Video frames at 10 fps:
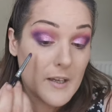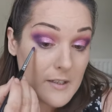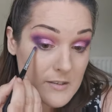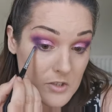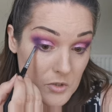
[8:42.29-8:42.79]

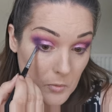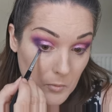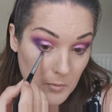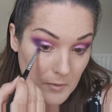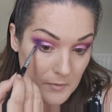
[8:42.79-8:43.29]
edge
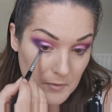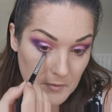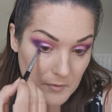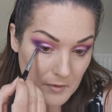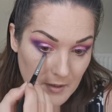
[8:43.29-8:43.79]
with
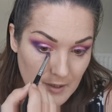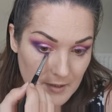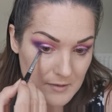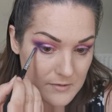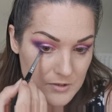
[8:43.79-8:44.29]
that